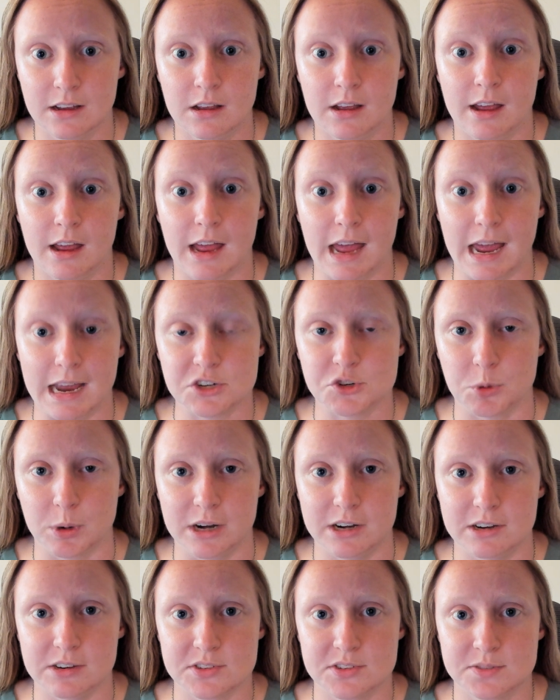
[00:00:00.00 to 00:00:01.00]

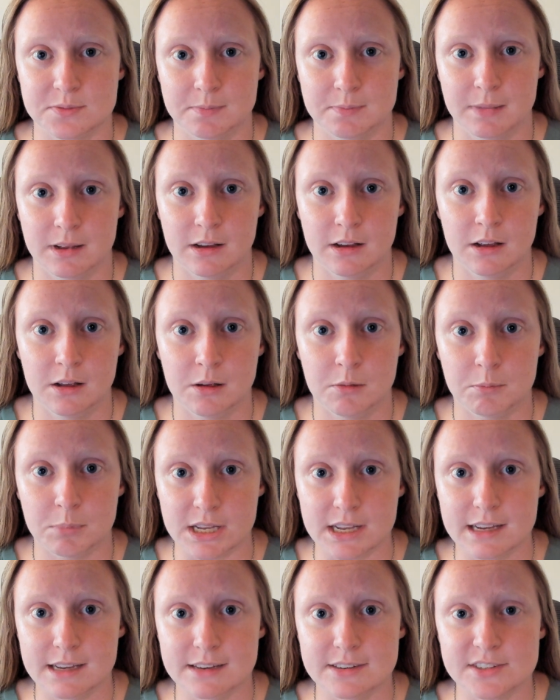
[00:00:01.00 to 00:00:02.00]
actuaries.
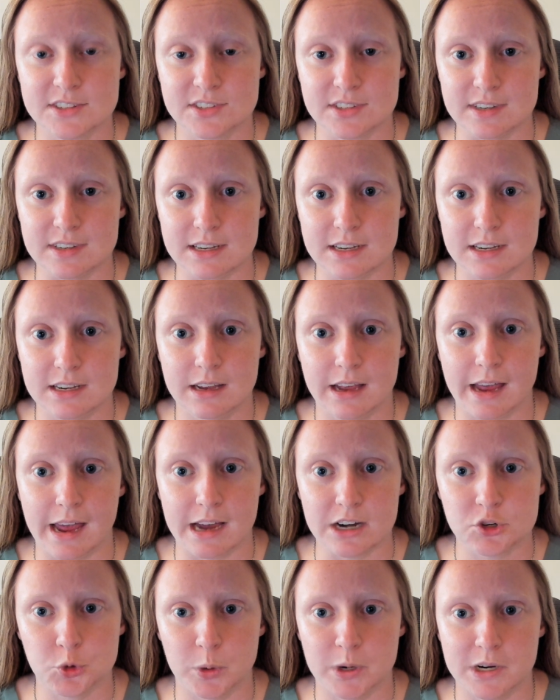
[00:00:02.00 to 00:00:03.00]
P&C
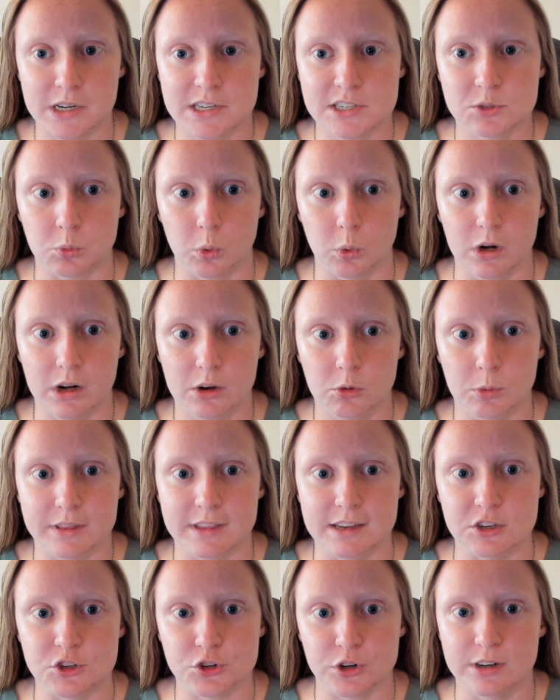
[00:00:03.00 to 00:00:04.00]
actuaries work with
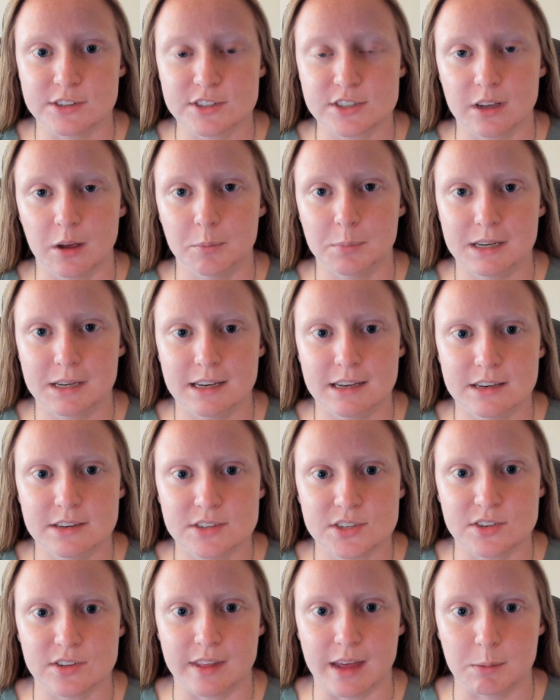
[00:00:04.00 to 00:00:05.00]
insurance
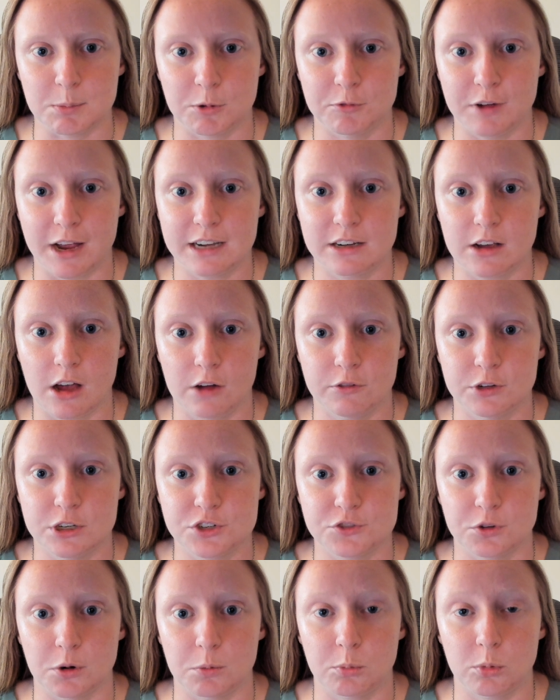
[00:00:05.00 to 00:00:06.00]
companies that provide coverage
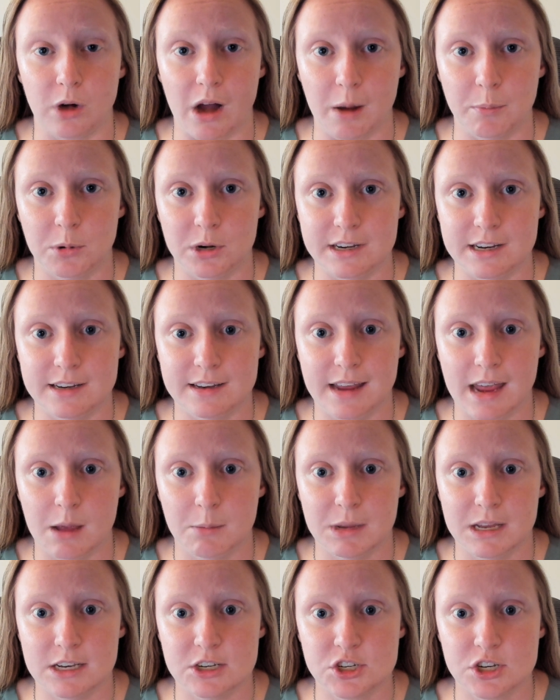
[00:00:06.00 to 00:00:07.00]
for property
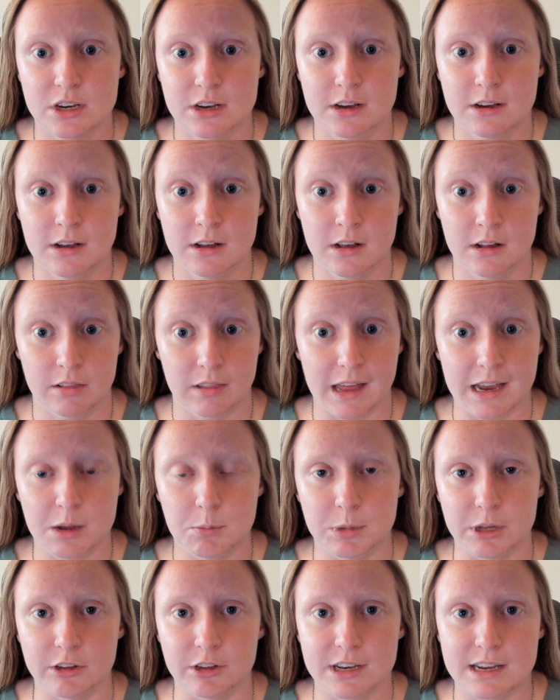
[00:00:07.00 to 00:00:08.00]
damage,
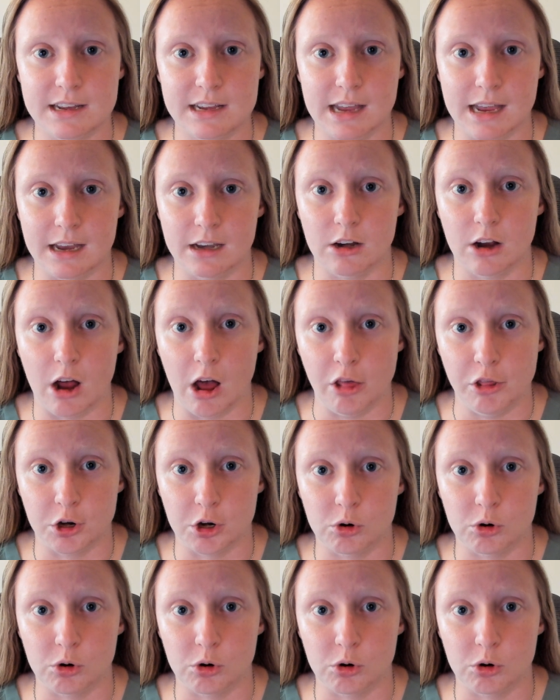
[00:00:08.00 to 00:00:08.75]
liability, and other